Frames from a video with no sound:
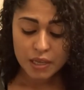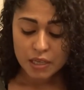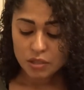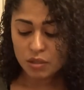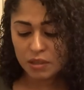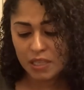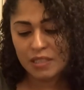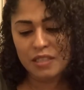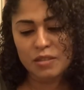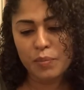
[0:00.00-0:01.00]
So this
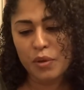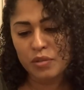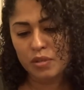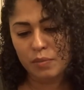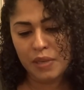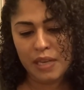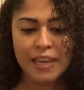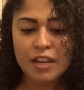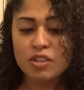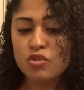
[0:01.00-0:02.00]
is supposed to be like
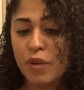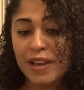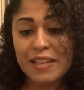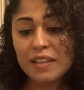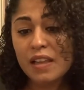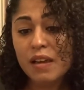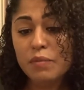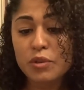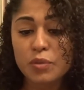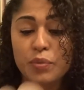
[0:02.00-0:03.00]
a hair drying glove
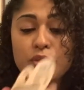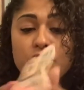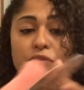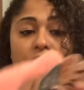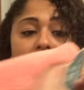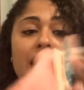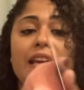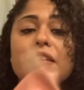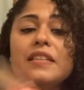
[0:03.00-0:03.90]
where you put your hand in